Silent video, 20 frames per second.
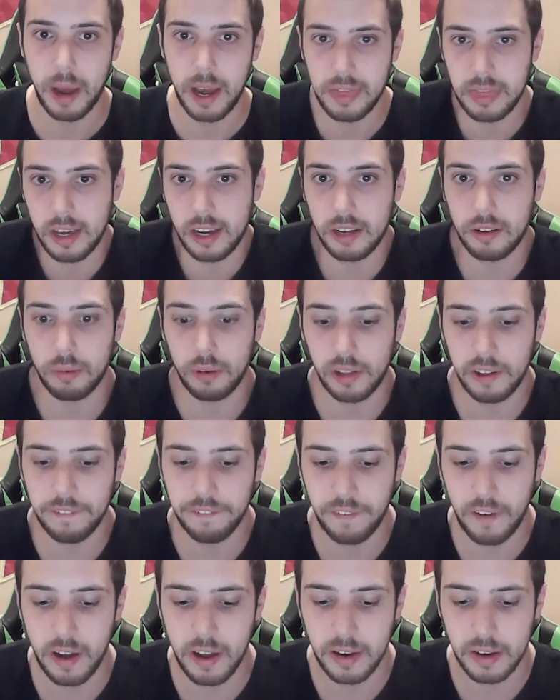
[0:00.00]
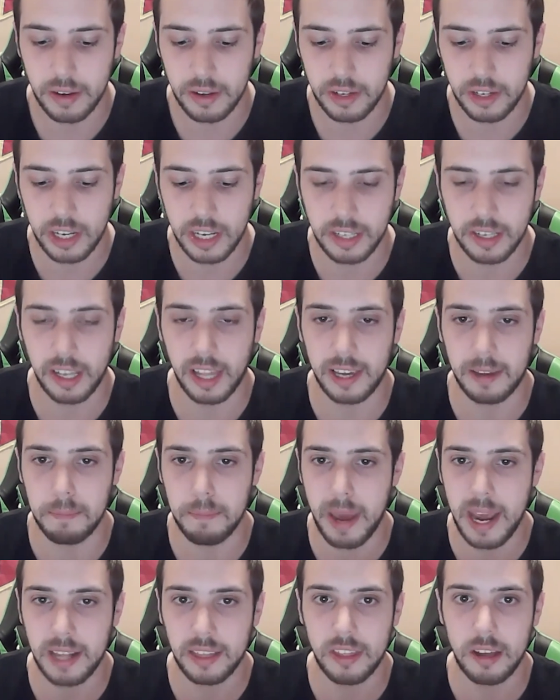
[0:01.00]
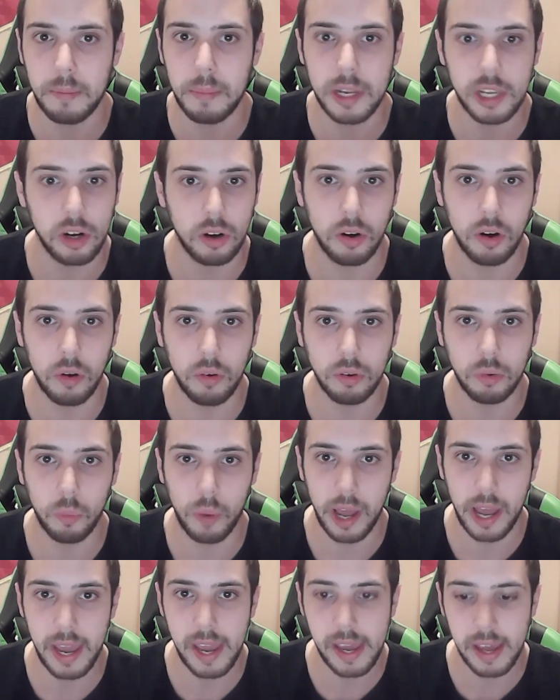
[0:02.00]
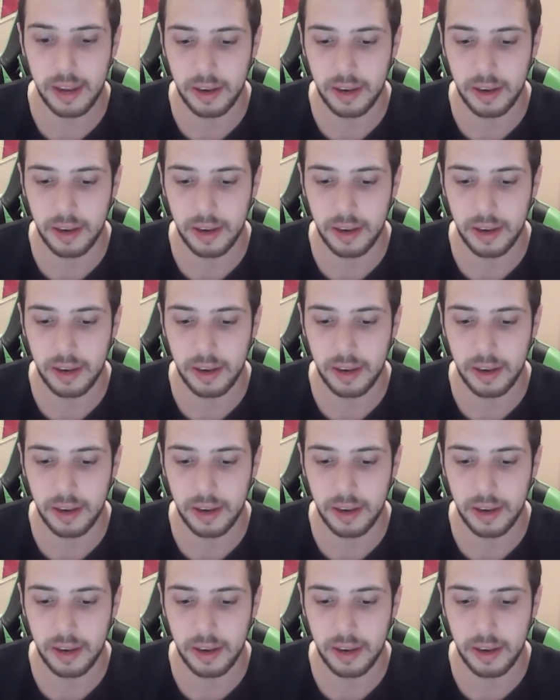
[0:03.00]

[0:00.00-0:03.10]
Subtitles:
I think it's really fun. You get to make them in your own way,